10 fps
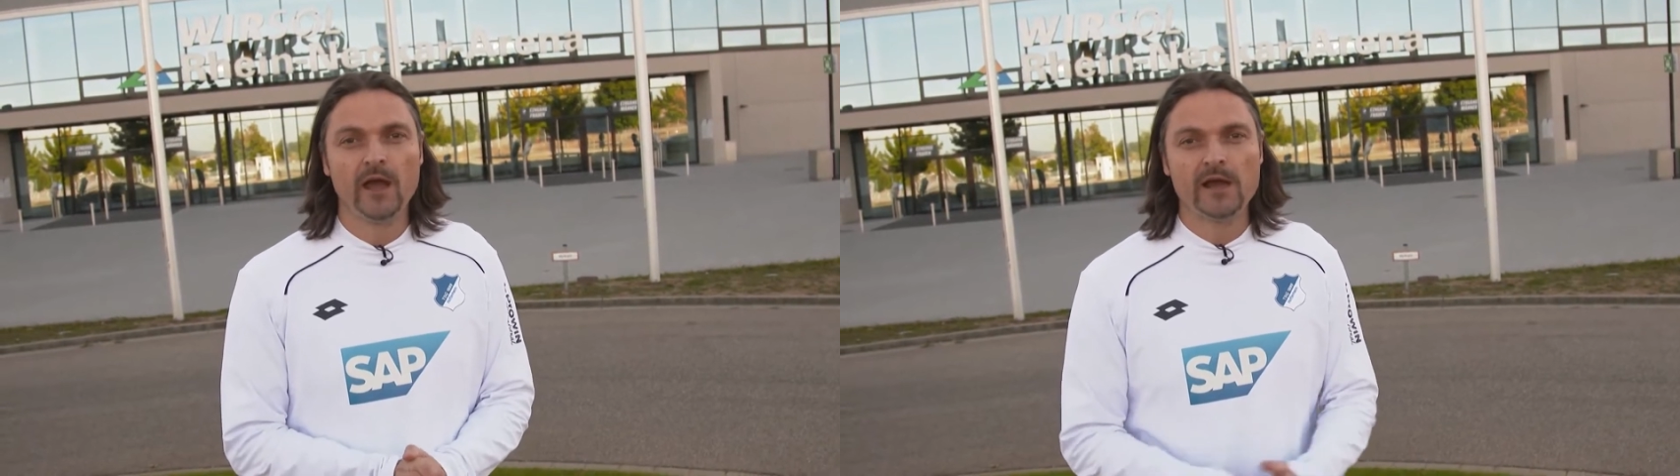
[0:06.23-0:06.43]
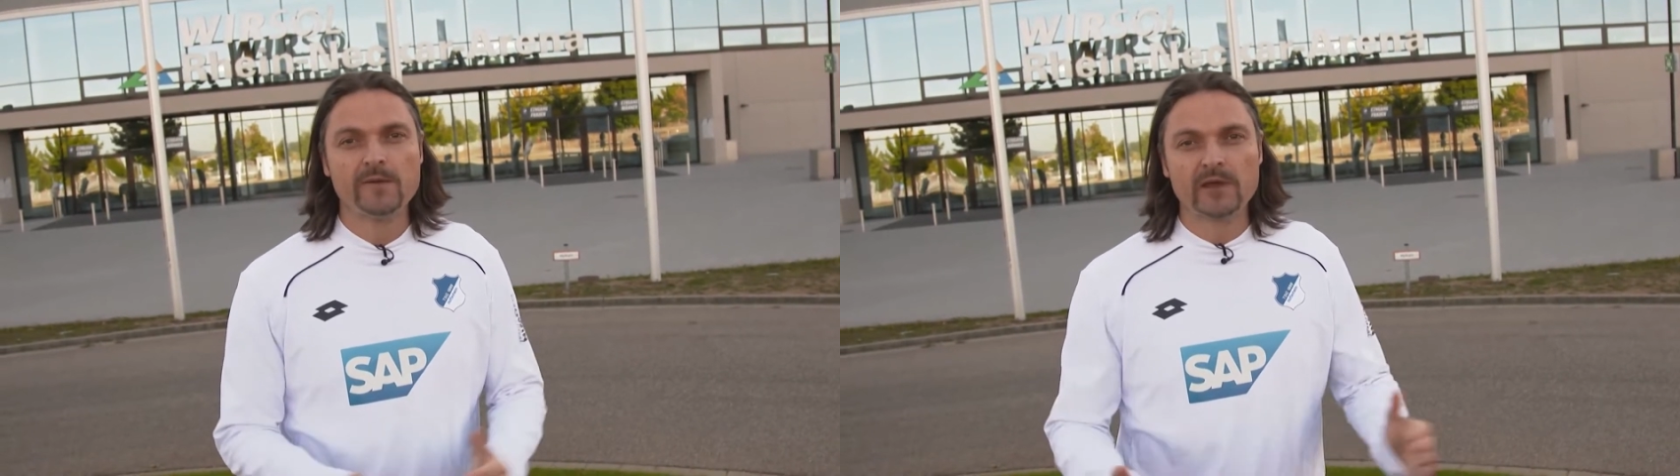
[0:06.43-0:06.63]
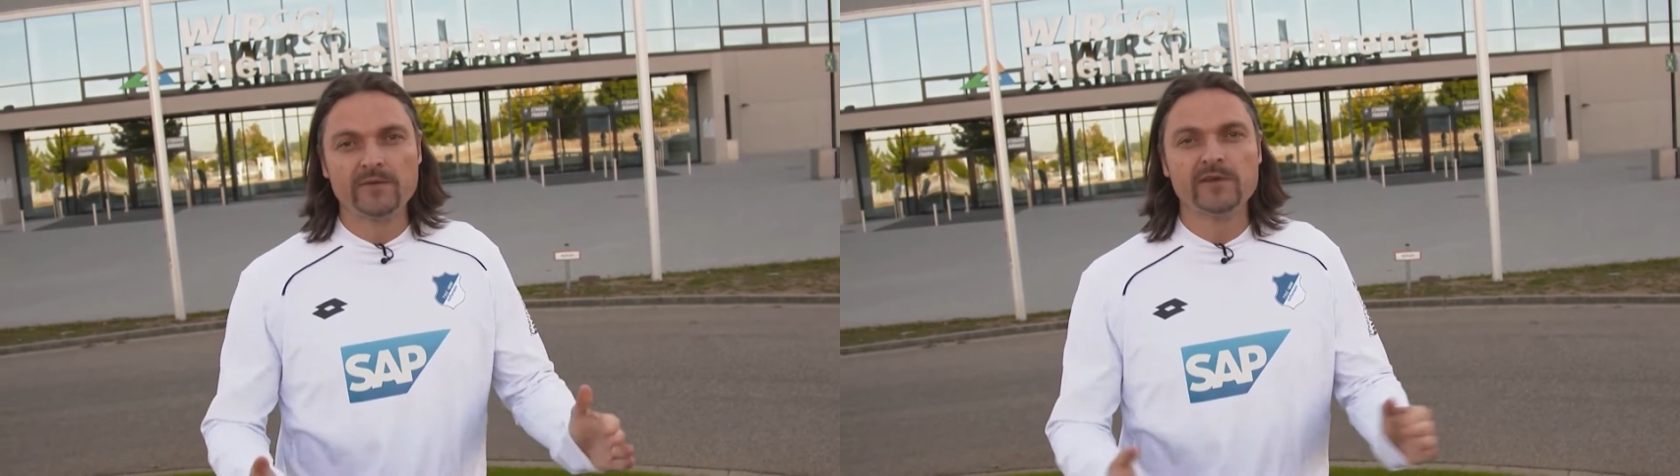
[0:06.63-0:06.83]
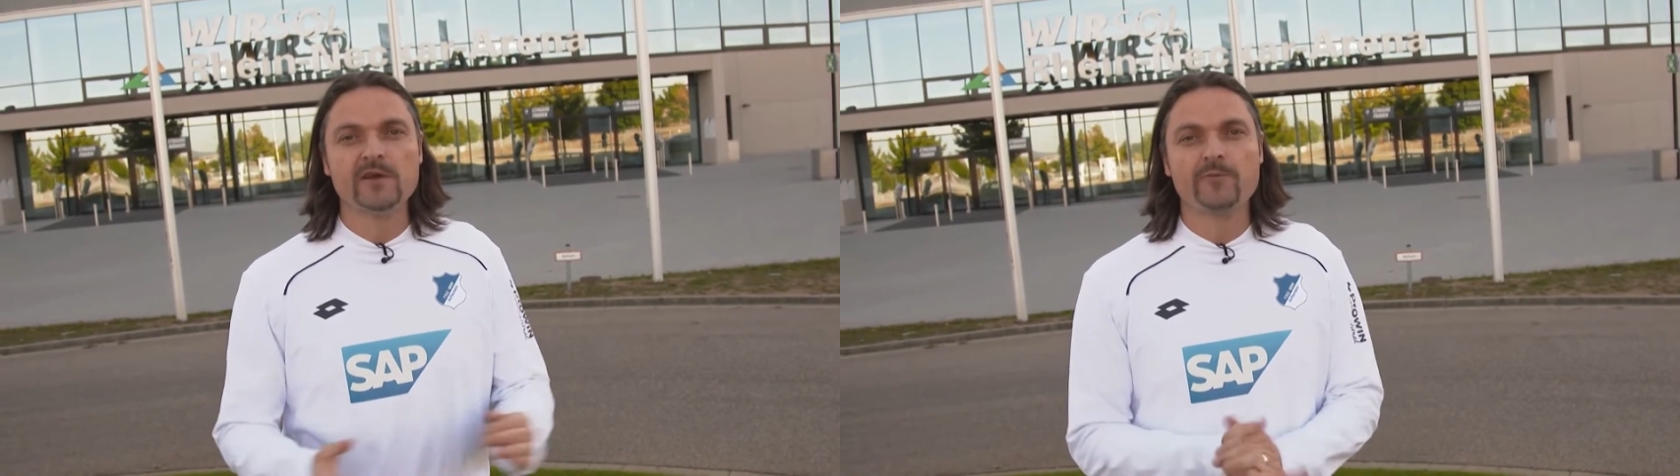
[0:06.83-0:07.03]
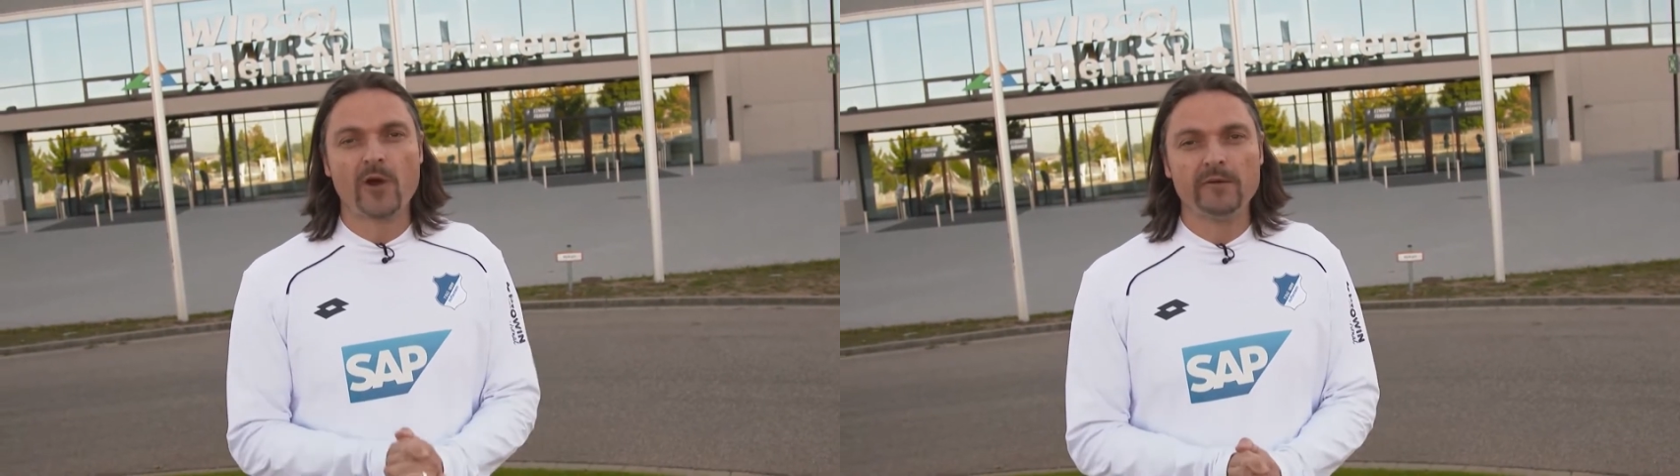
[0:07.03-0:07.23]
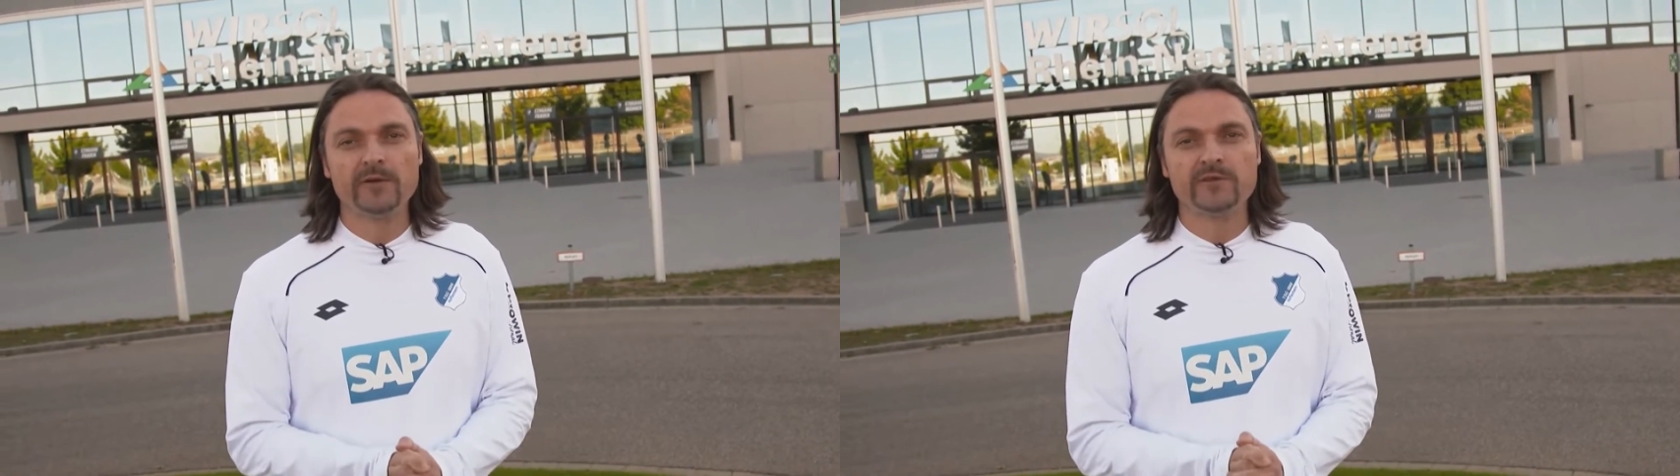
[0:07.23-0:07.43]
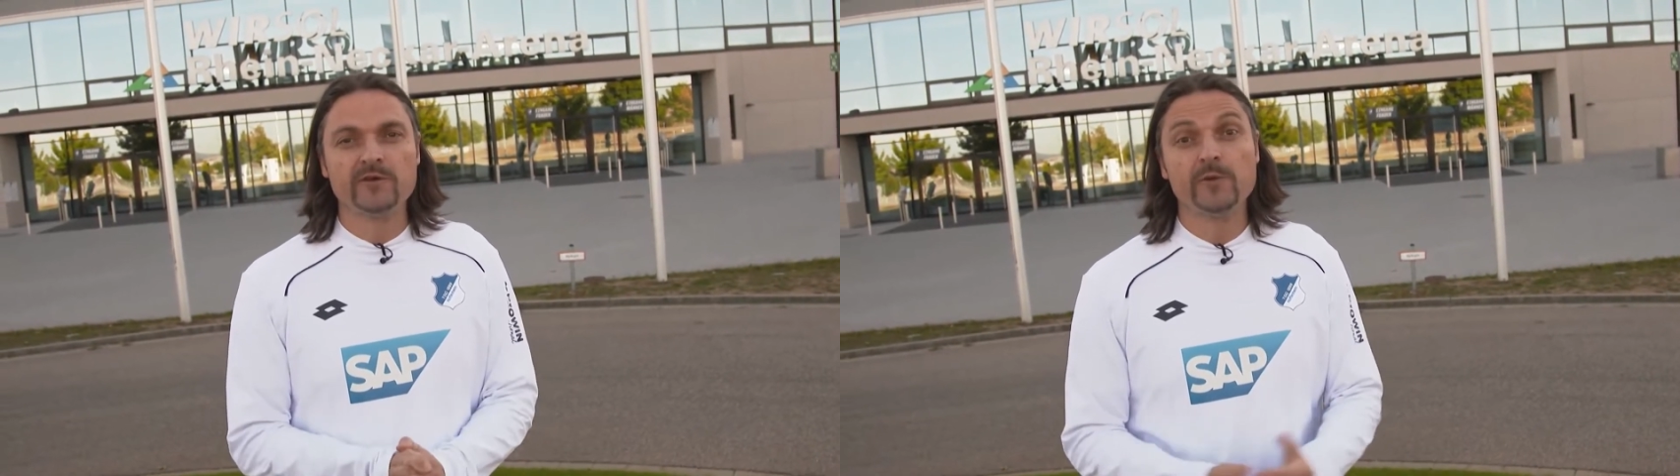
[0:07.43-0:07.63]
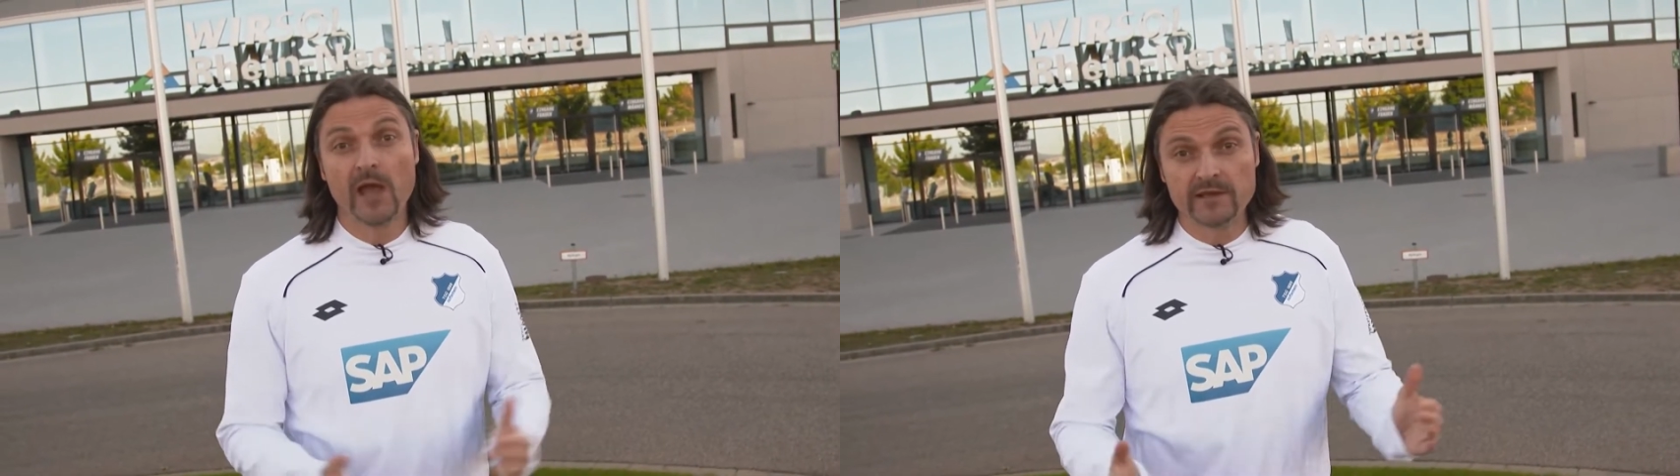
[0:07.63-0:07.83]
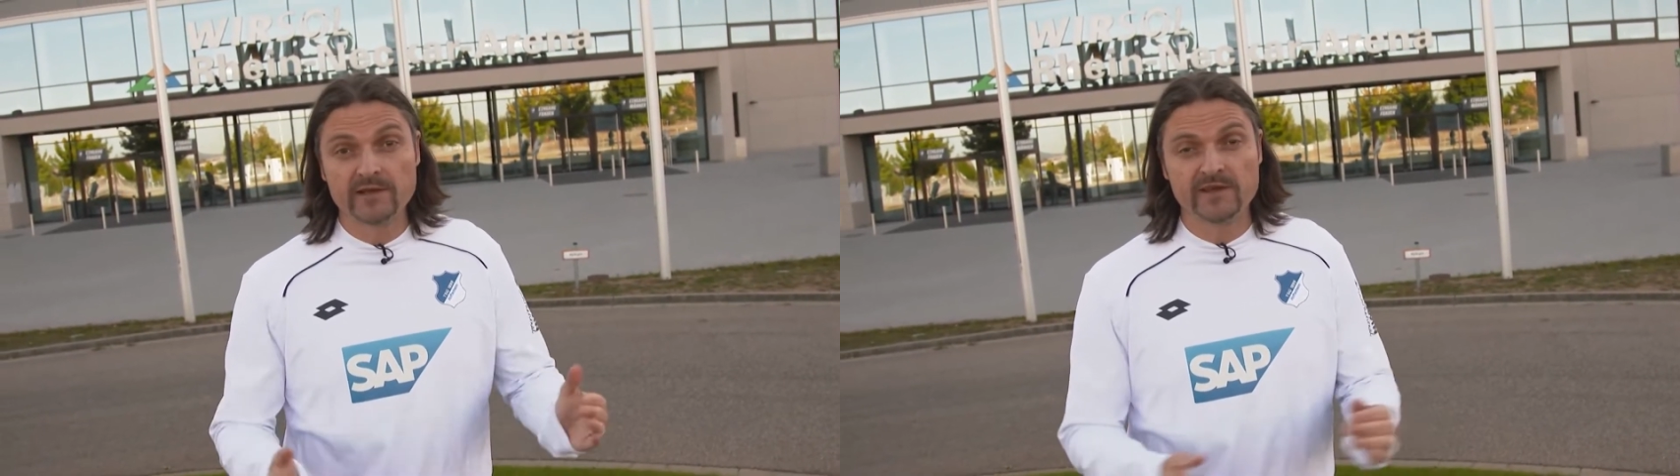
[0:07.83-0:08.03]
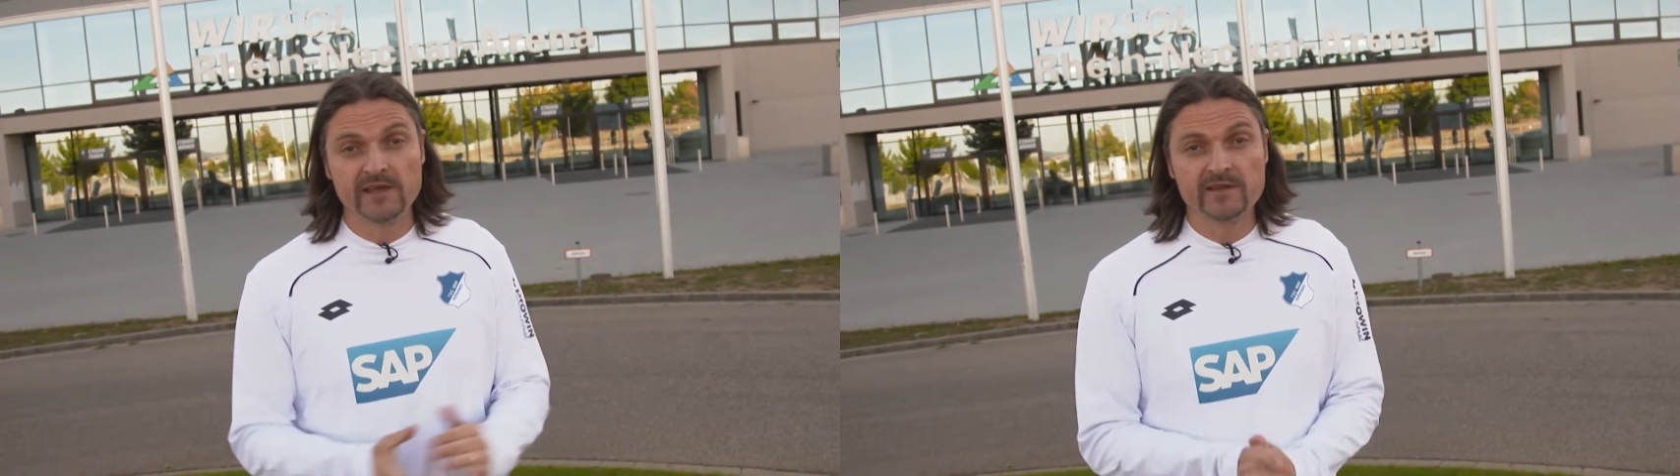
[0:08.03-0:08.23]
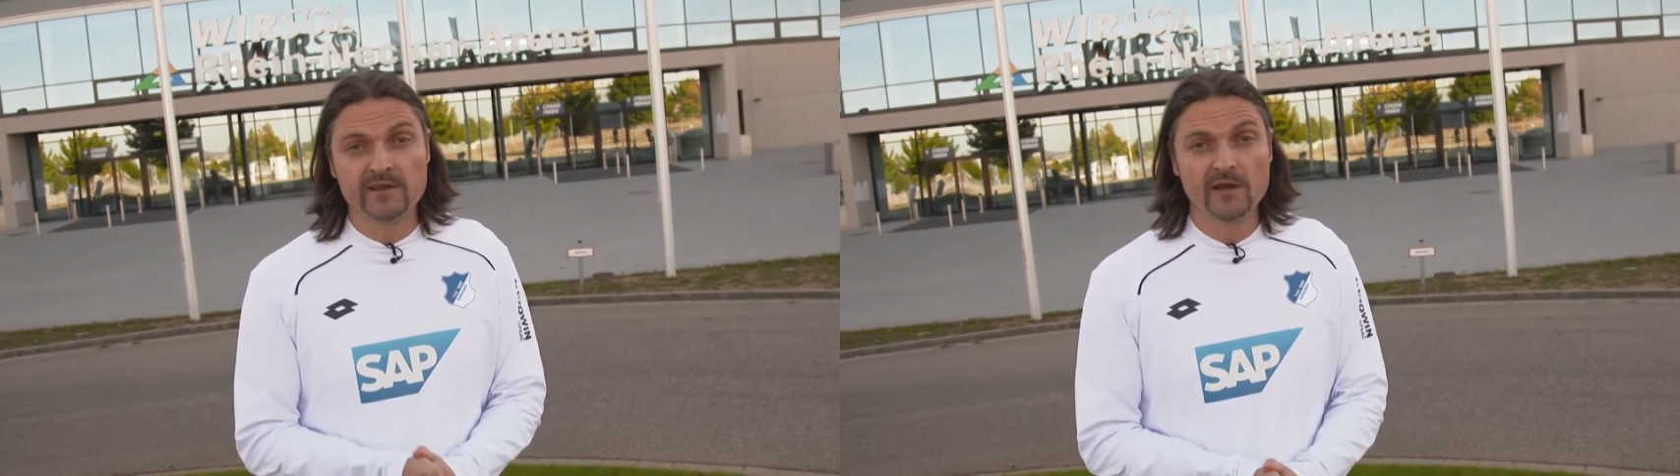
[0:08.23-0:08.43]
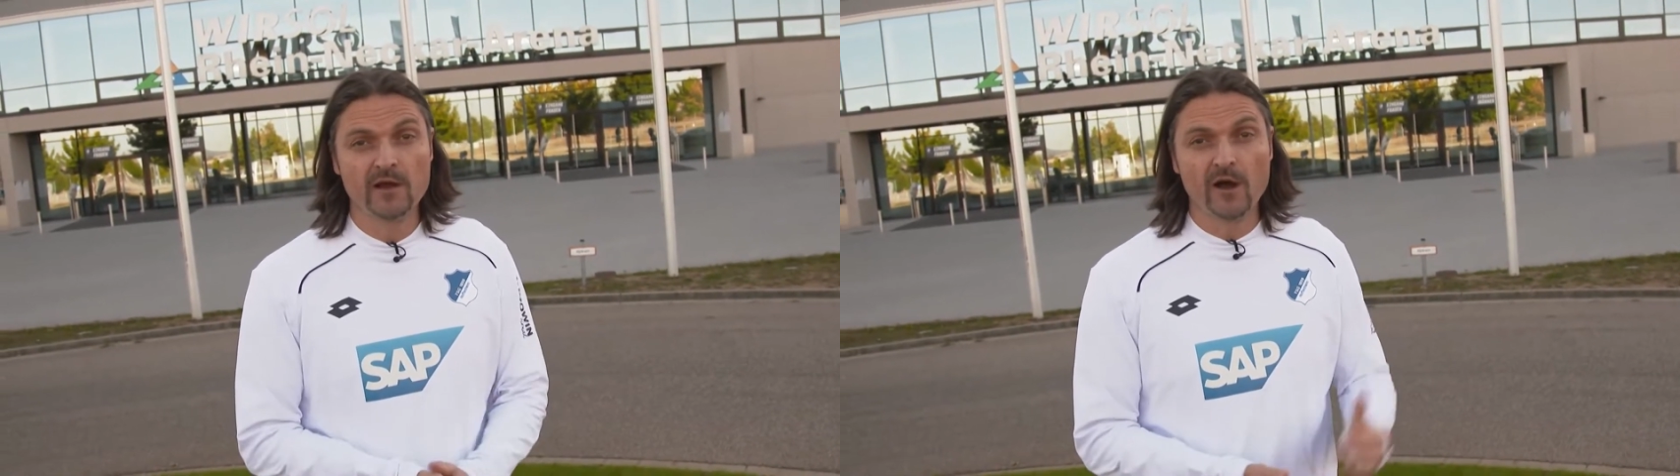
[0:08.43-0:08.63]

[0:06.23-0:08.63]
and I'm giving you a private tour behind the scenes